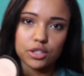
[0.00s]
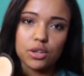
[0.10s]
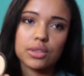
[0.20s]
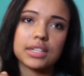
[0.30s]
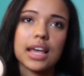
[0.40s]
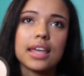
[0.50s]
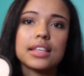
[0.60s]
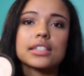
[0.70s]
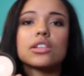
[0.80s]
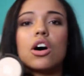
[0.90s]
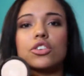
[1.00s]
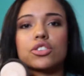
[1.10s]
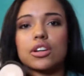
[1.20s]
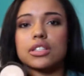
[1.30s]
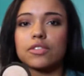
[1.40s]
So the day this
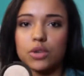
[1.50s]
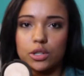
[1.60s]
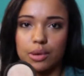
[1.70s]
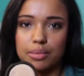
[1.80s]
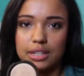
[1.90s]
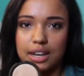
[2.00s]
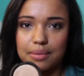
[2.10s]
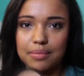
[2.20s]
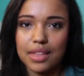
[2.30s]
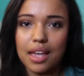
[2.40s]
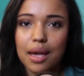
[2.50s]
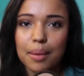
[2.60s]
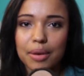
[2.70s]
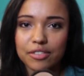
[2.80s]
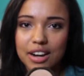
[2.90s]
launched on Sephora's website,
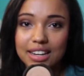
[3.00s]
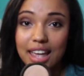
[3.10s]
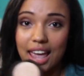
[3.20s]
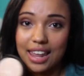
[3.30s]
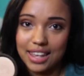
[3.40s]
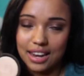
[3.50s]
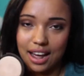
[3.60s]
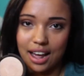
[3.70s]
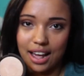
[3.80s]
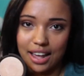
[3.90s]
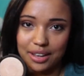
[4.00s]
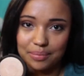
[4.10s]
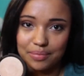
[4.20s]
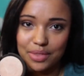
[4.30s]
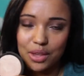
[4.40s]
my friend Katie and I
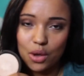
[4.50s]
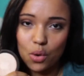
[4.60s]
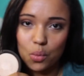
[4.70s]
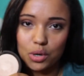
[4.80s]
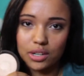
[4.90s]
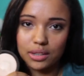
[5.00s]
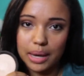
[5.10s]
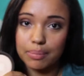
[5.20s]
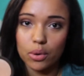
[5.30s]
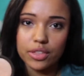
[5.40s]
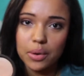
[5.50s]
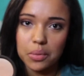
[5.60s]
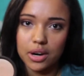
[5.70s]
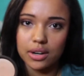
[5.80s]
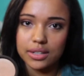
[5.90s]
were like both at
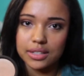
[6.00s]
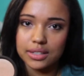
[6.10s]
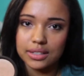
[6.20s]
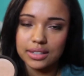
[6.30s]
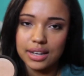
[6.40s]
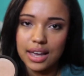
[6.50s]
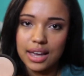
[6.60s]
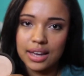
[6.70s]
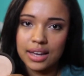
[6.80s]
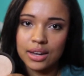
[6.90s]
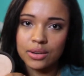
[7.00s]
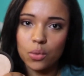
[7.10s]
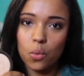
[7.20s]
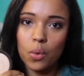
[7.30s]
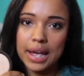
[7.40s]
work and
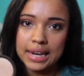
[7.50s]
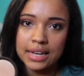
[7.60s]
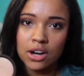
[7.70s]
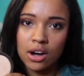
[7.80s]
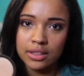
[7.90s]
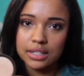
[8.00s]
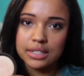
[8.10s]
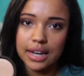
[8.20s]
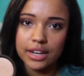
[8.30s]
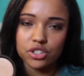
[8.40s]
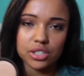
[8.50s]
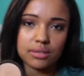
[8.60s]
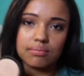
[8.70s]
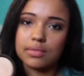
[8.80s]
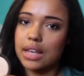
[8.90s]
waiting on the site,
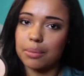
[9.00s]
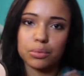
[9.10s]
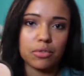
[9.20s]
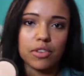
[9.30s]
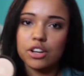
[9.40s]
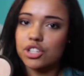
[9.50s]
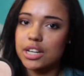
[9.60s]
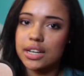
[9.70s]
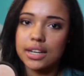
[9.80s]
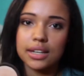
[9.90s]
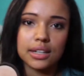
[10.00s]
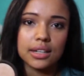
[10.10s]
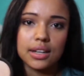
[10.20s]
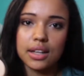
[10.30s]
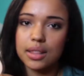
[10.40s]
just kept
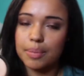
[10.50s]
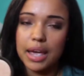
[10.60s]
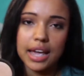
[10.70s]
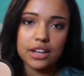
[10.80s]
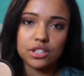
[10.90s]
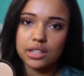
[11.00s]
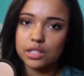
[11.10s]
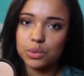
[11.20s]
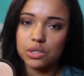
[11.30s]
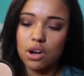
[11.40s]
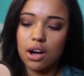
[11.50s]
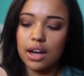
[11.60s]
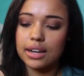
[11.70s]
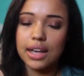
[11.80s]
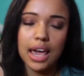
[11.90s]
refreshing the page that this was
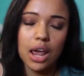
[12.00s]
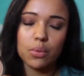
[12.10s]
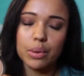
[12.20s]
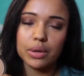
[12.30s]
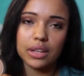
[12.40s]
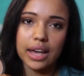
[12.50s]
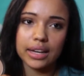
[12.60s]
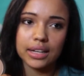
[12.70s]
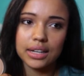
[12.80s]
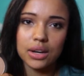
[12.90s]
on, and we were like,